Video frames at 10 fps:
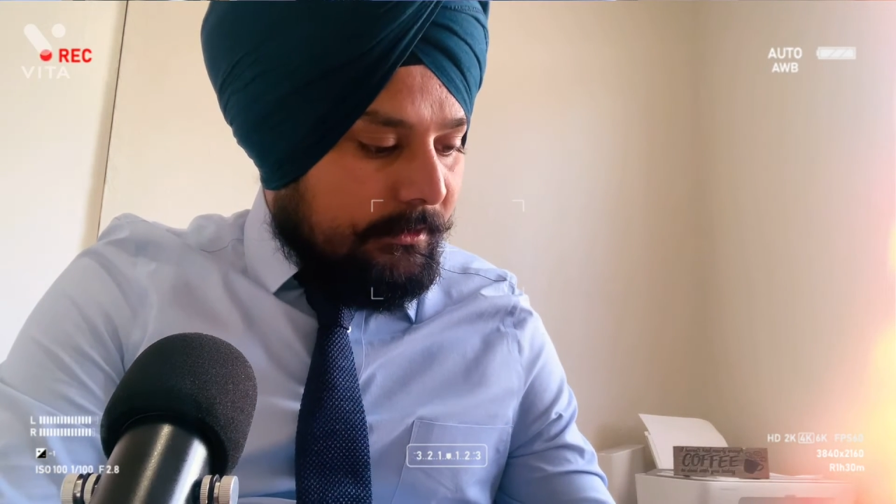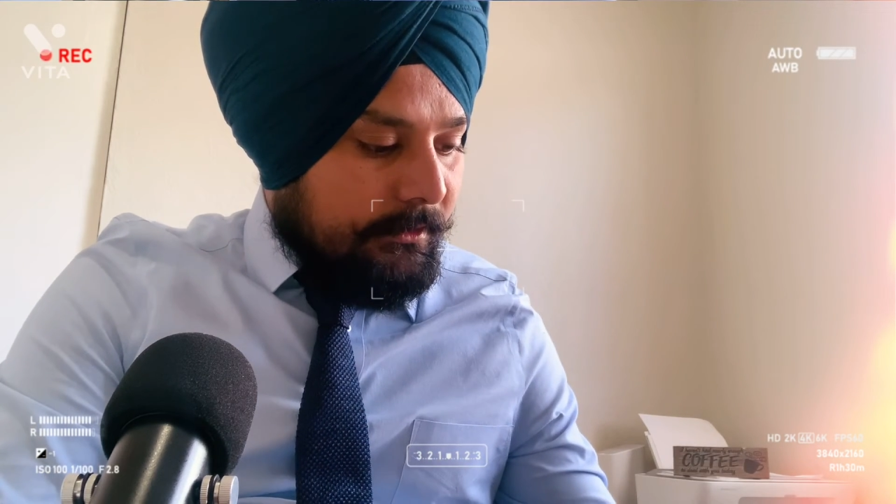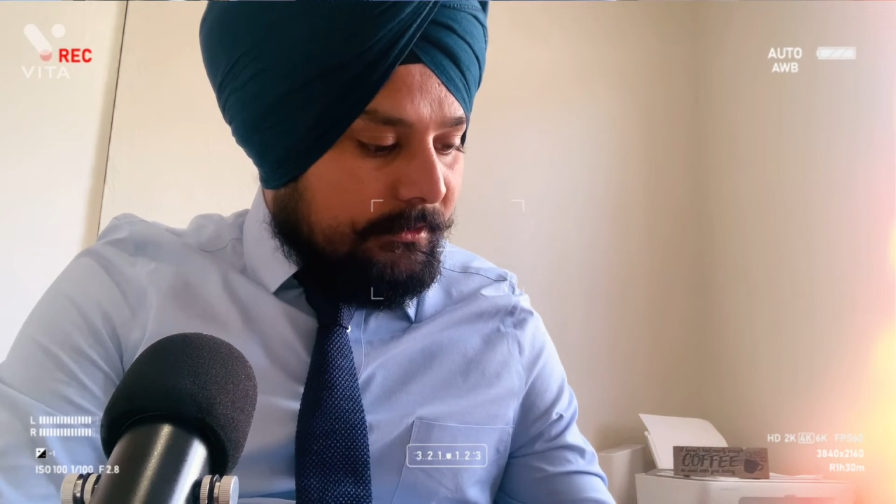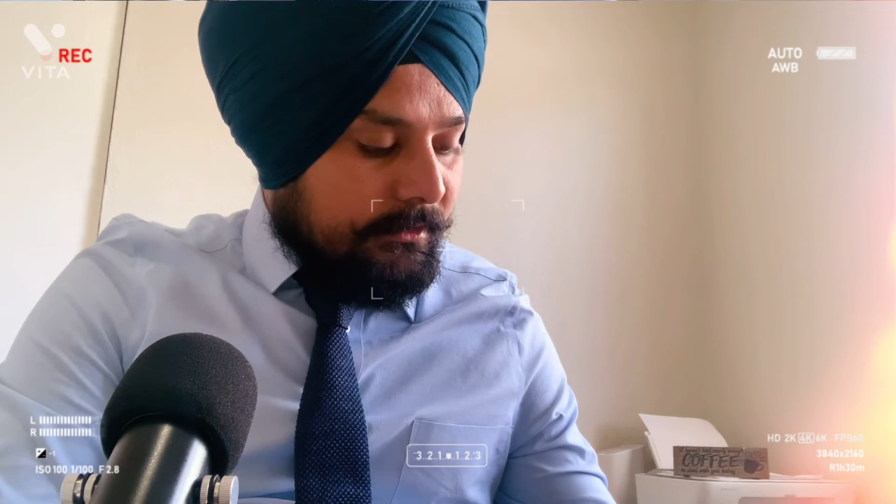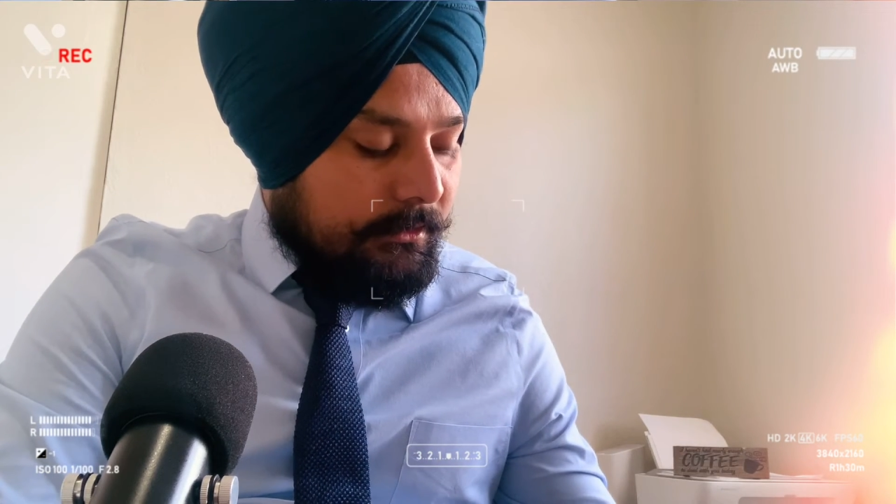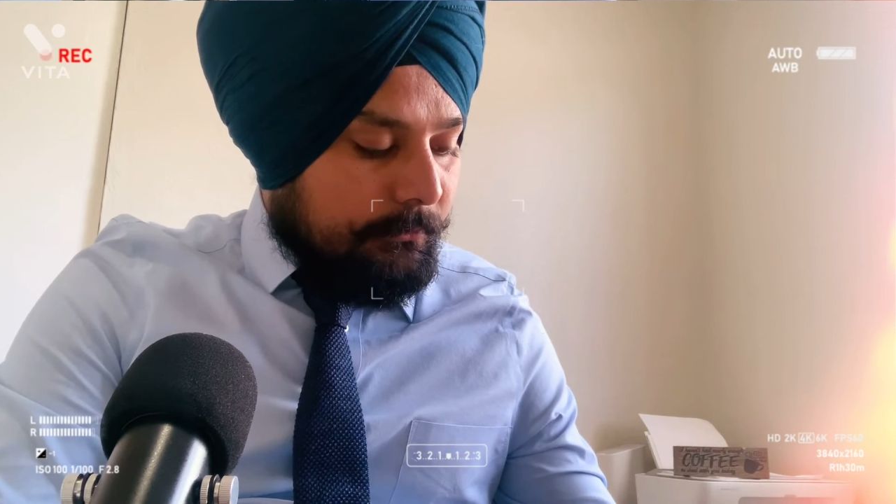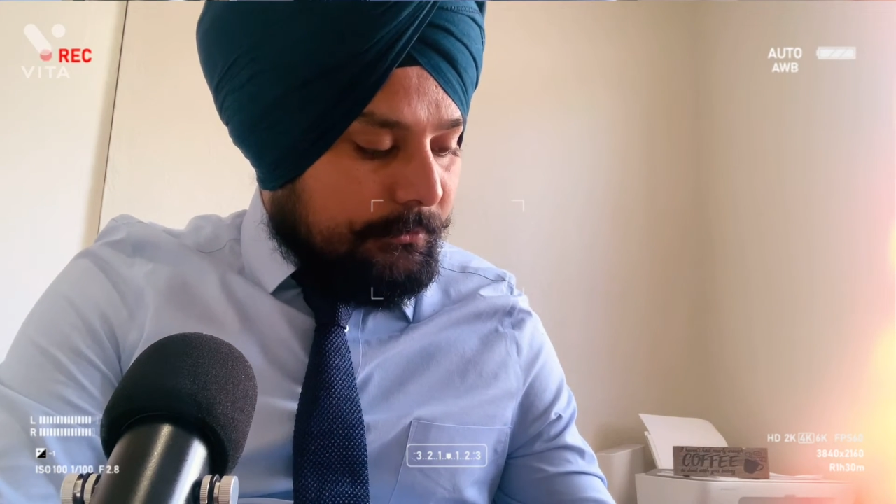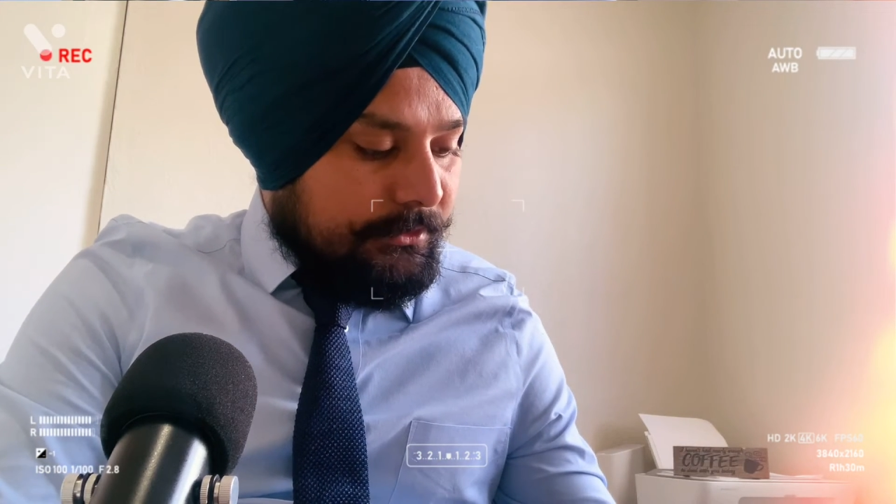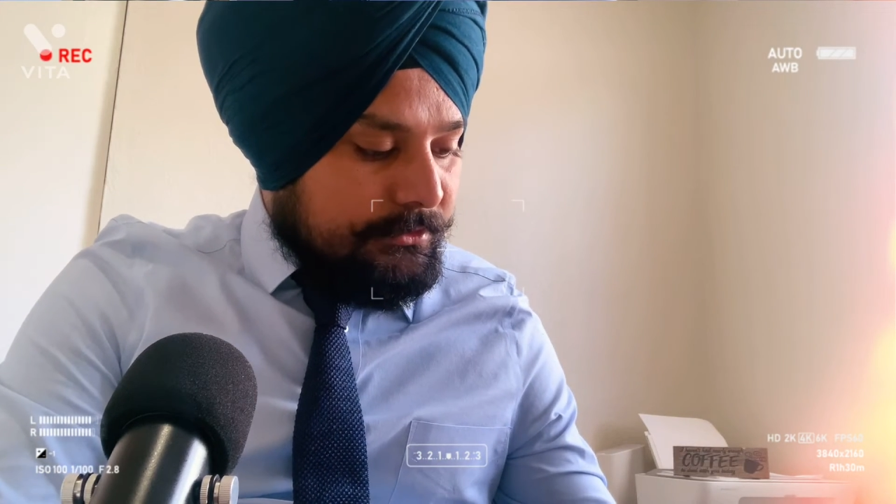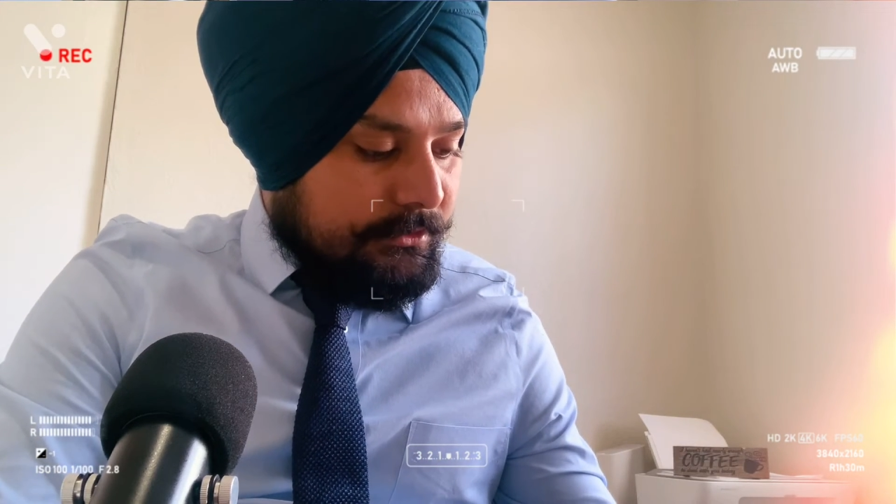Real
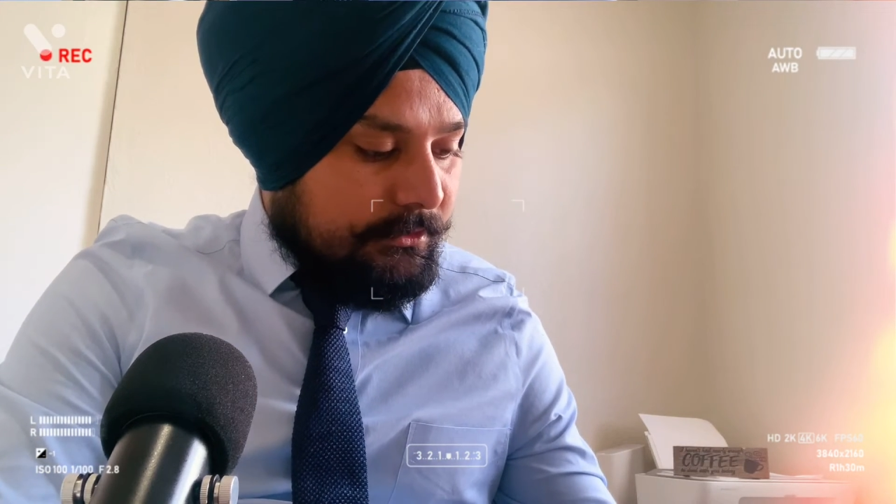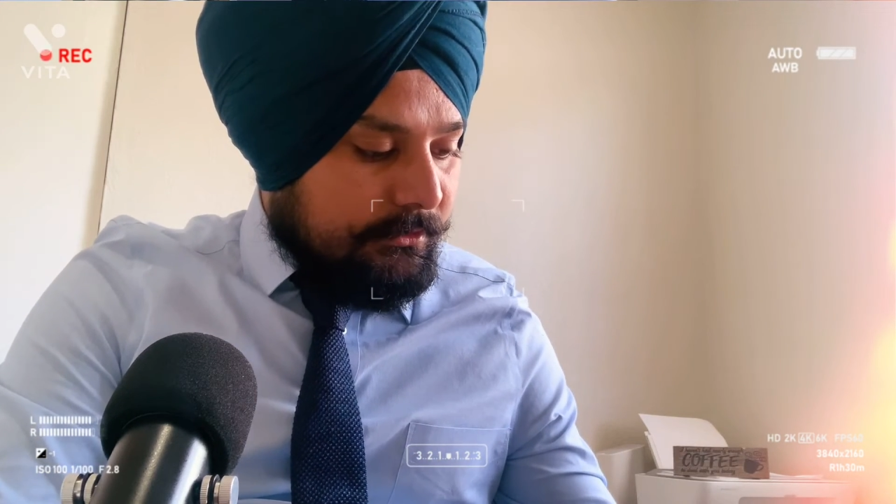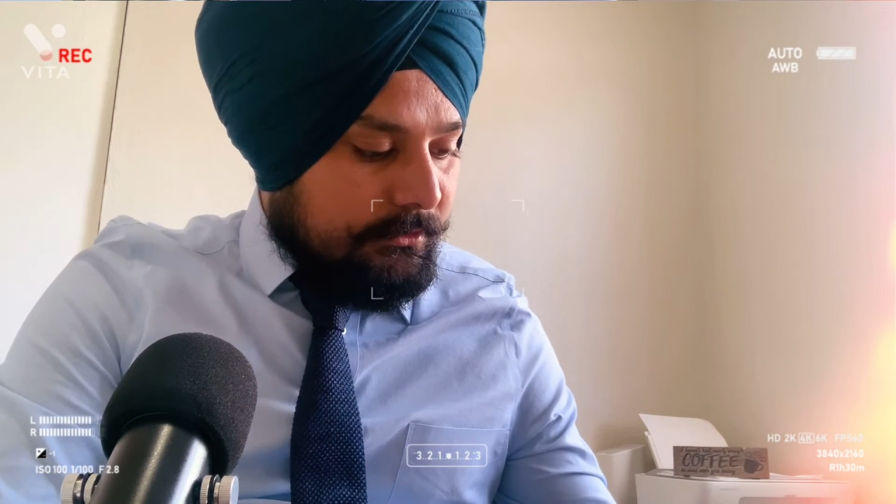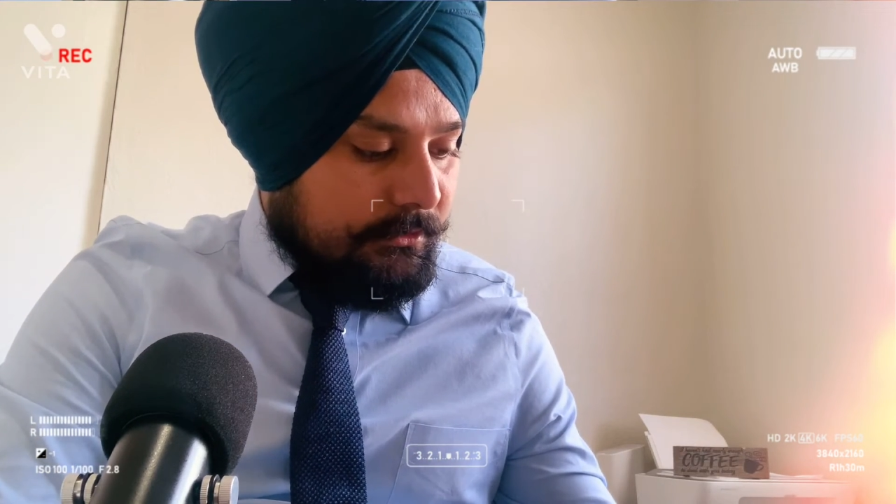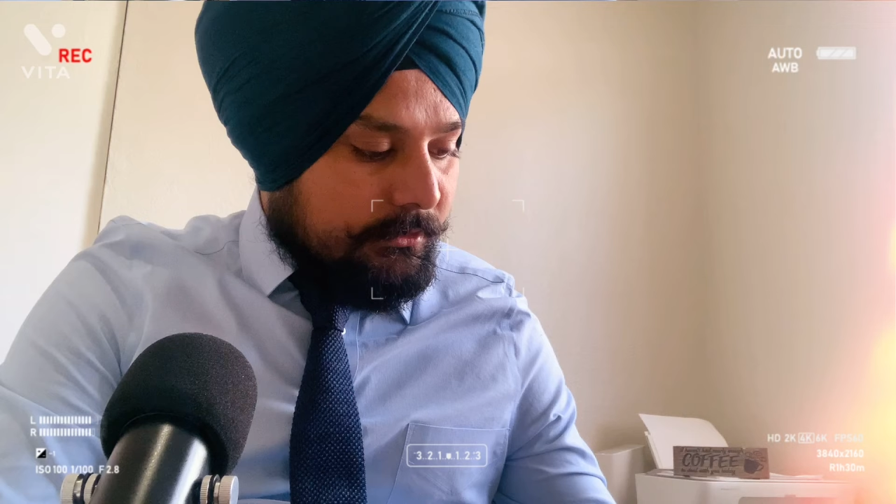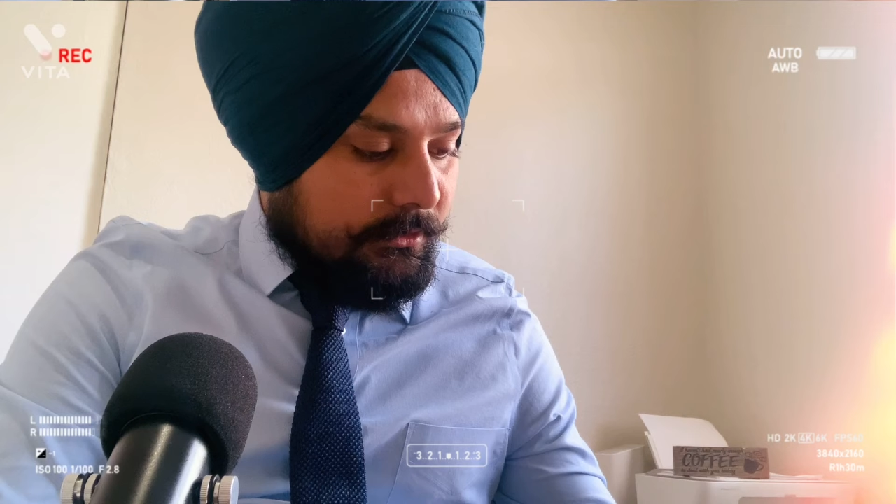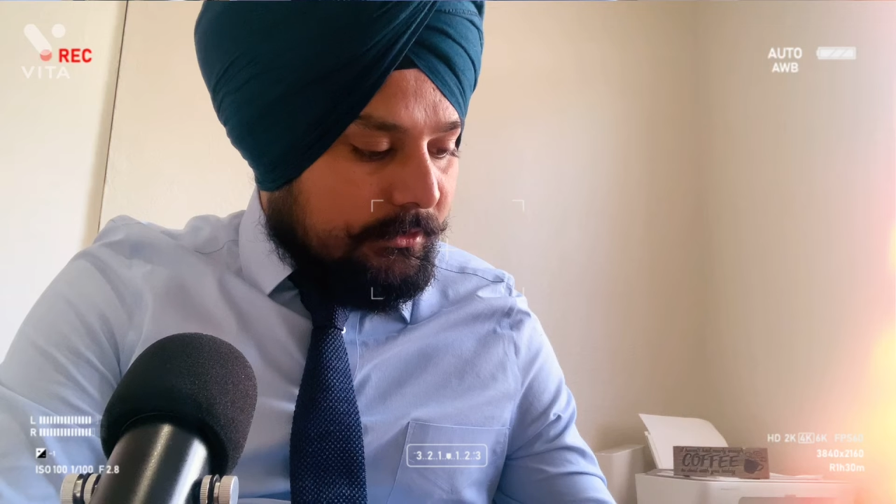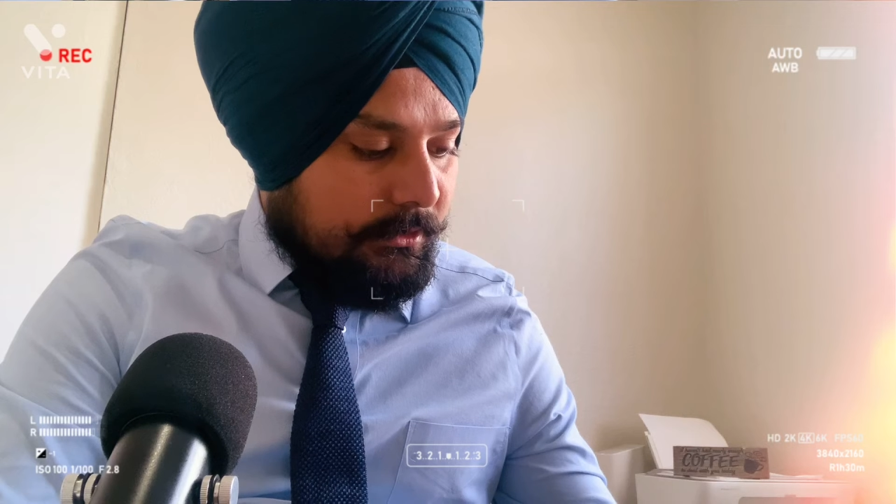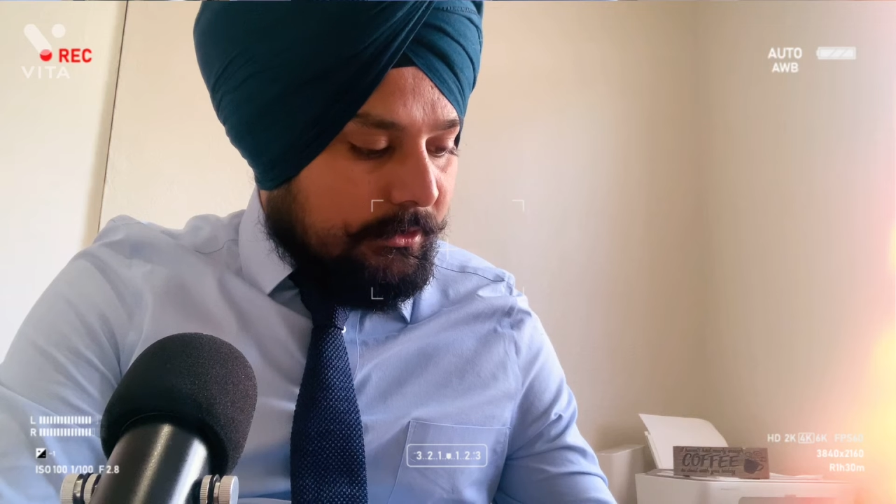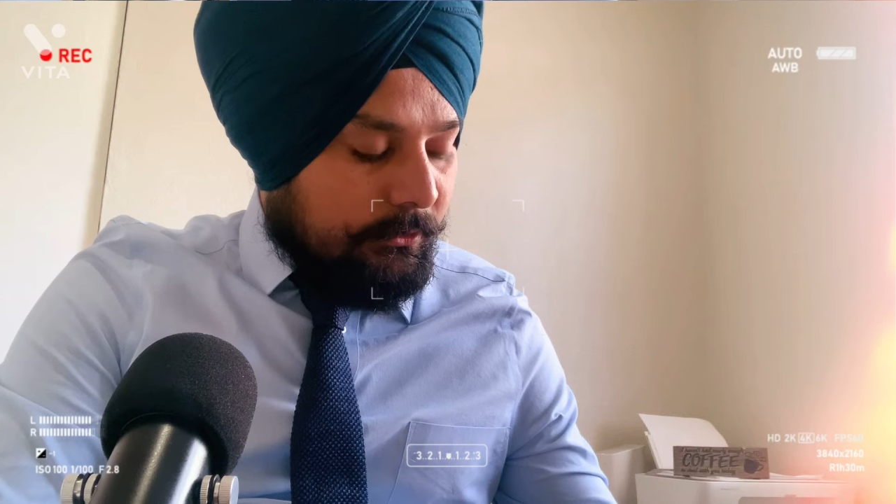numbers.
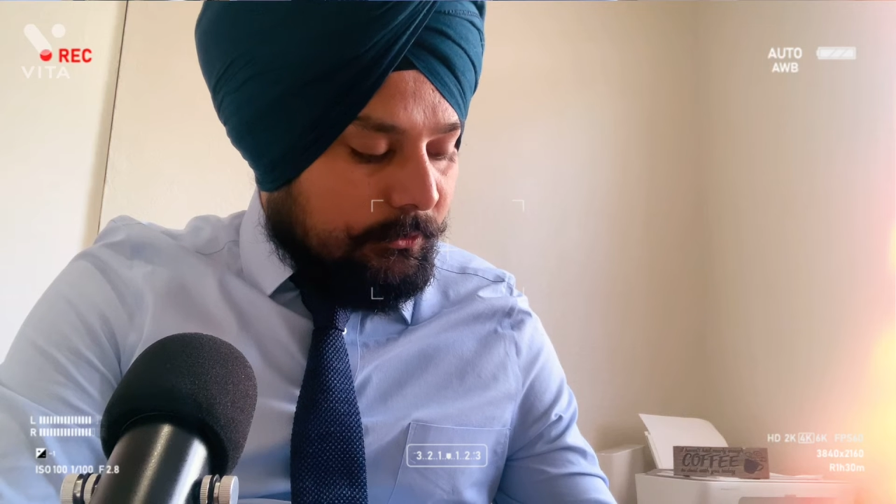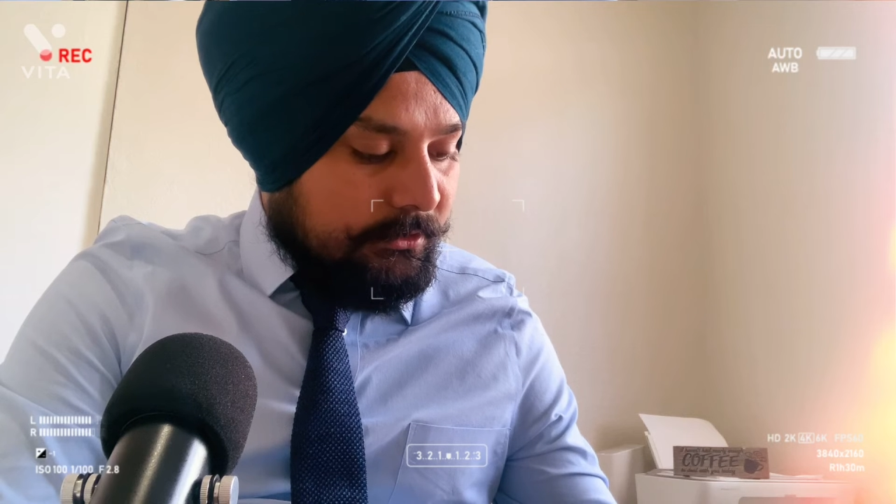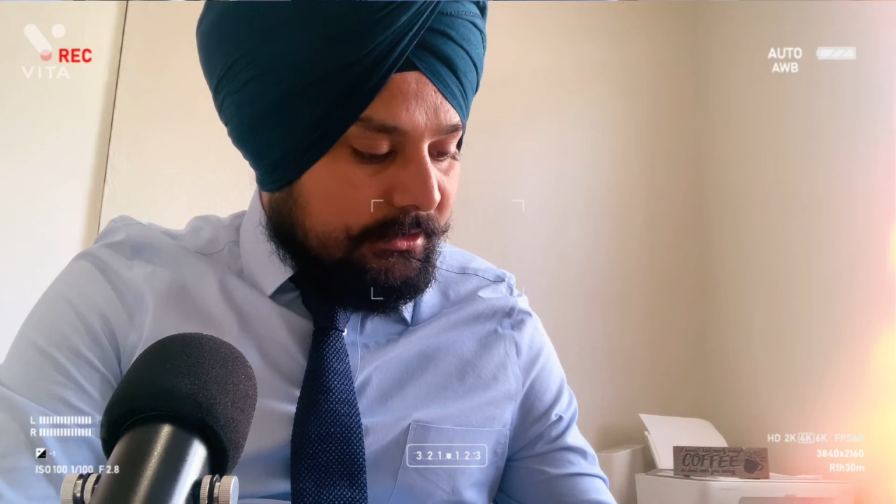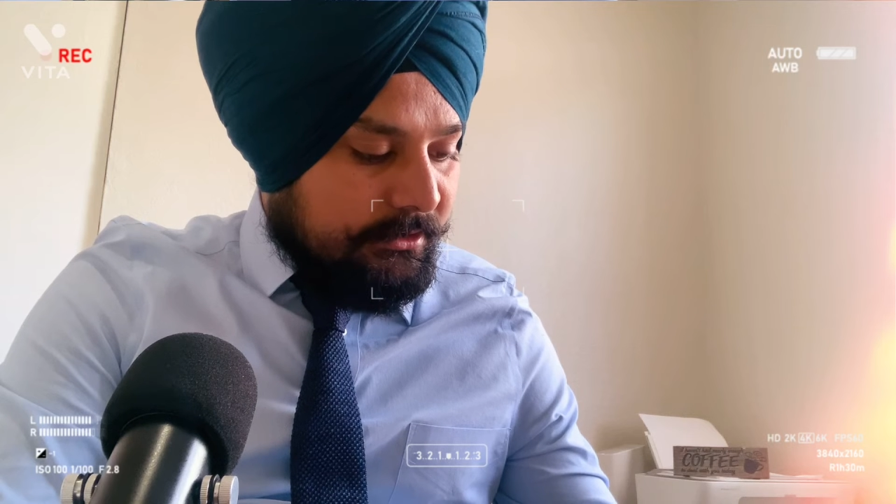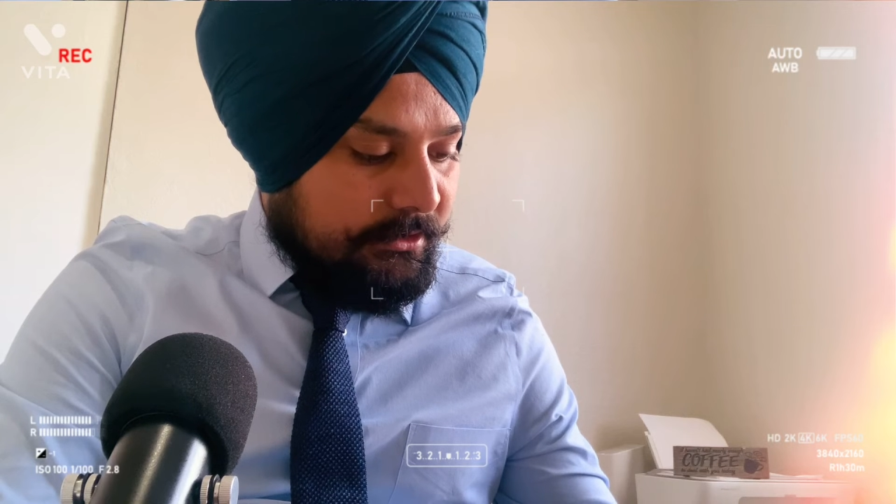Recall that the